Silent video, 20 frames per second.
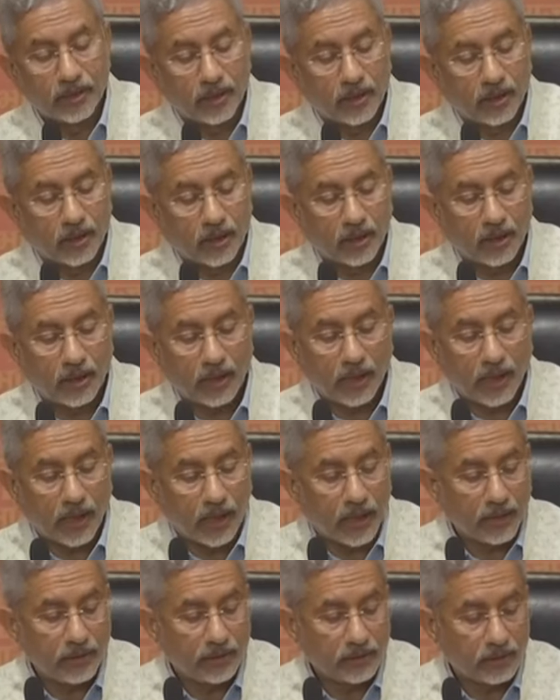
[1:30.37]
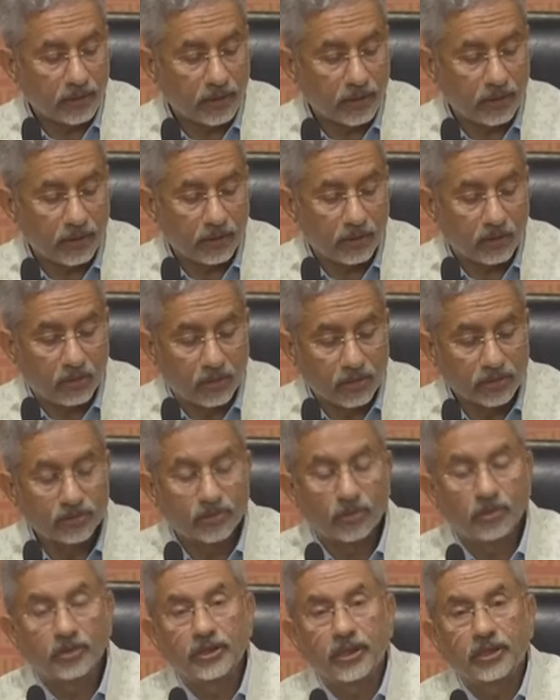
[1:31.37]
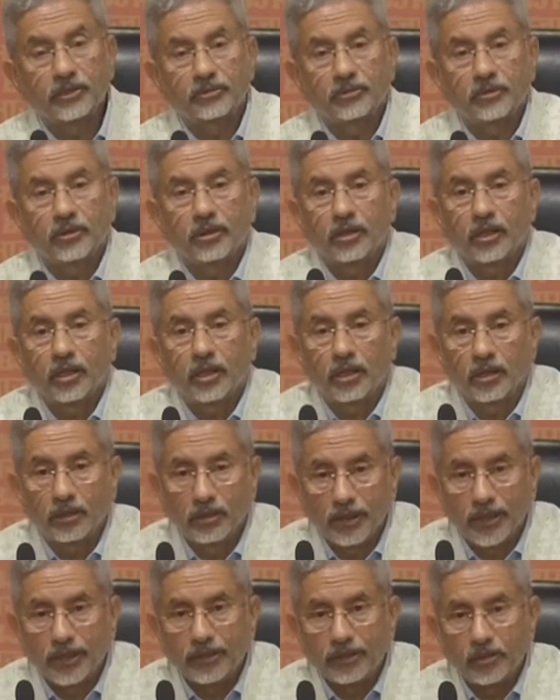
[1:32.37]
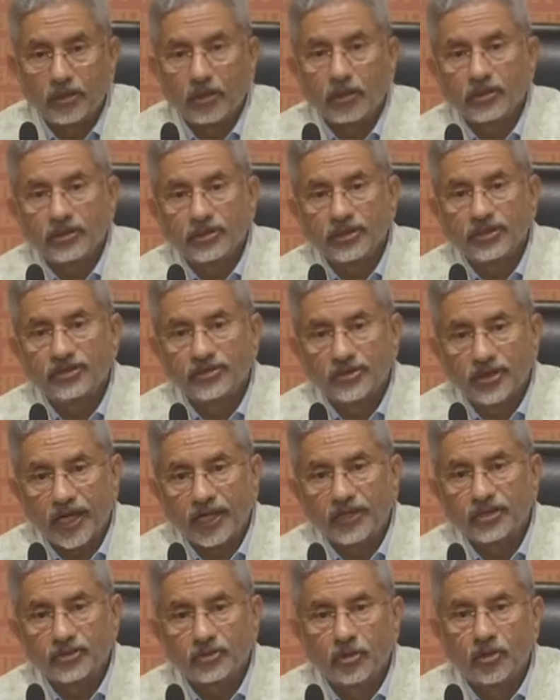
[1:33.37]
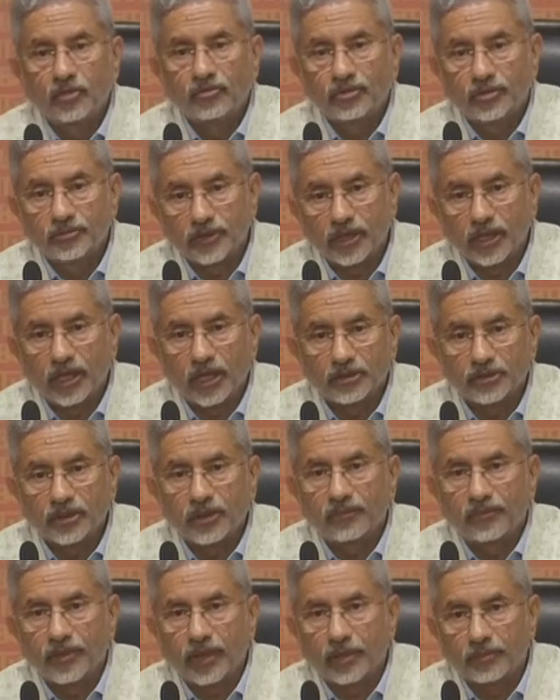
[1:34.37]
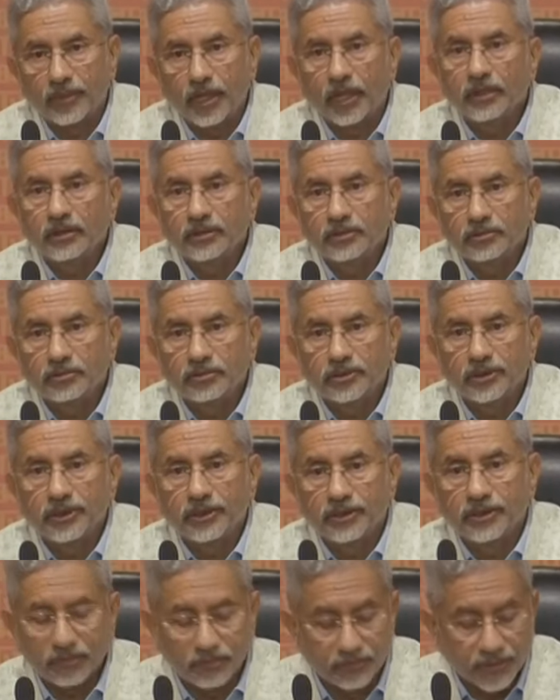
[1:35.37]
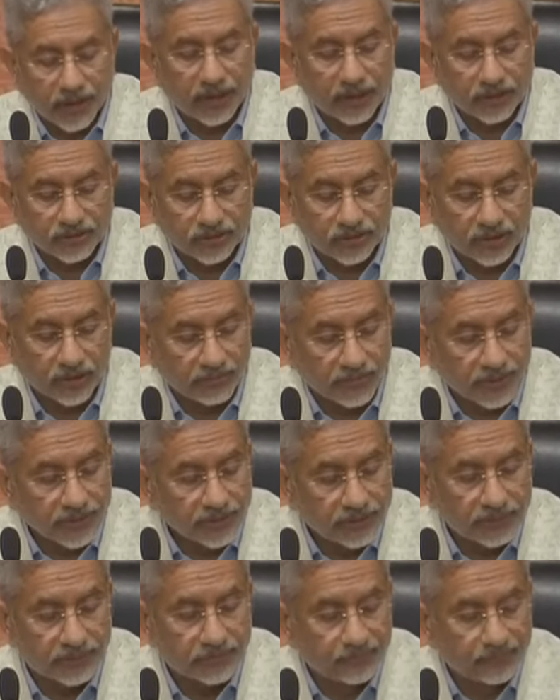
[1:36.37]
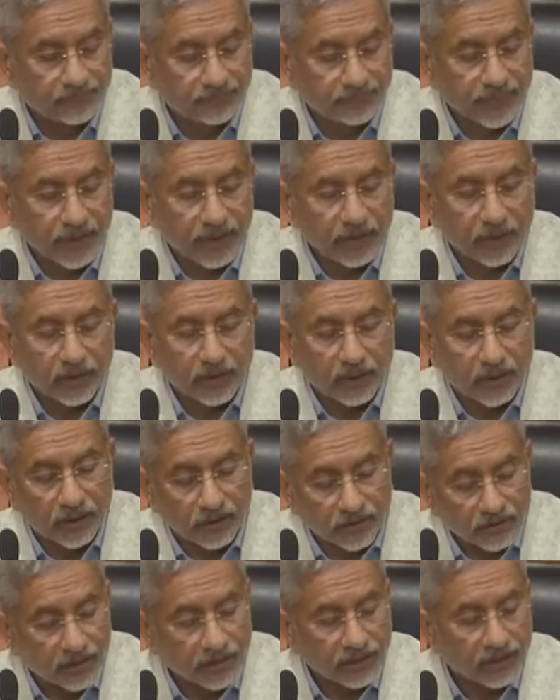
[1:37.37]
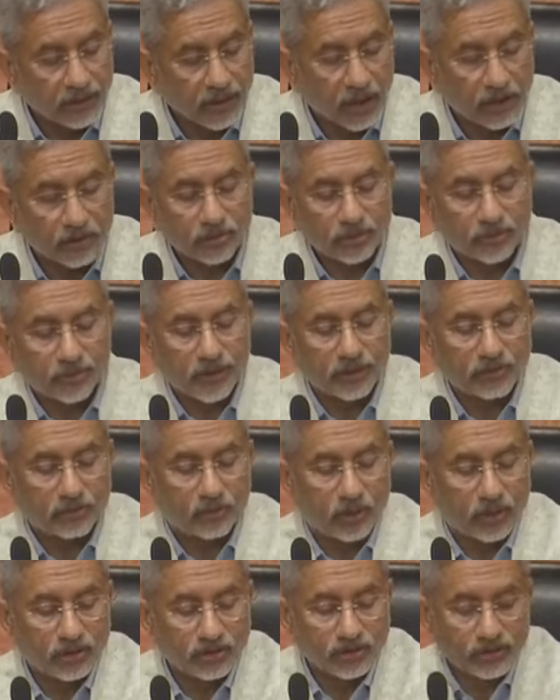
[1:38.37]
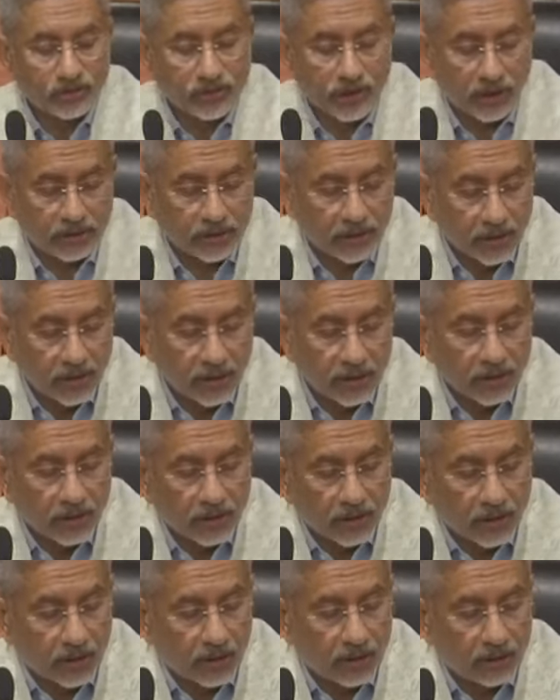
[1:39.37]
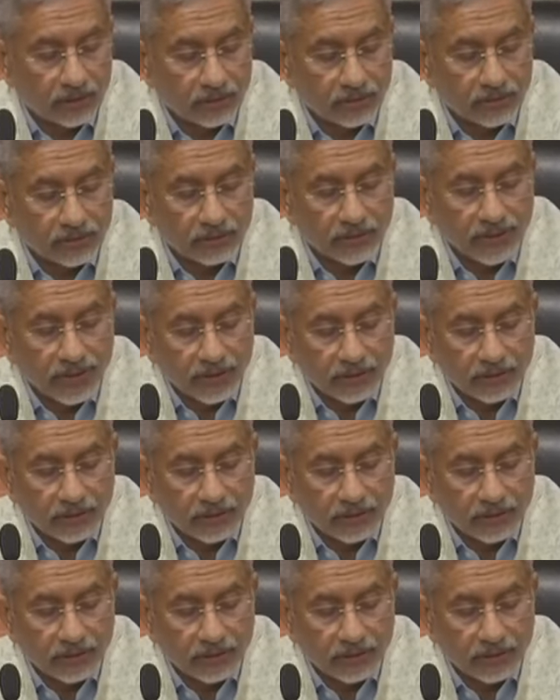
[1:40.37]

and also that later on these rights moved from the Raja of Ramnath to the Madras government. A second argument was that after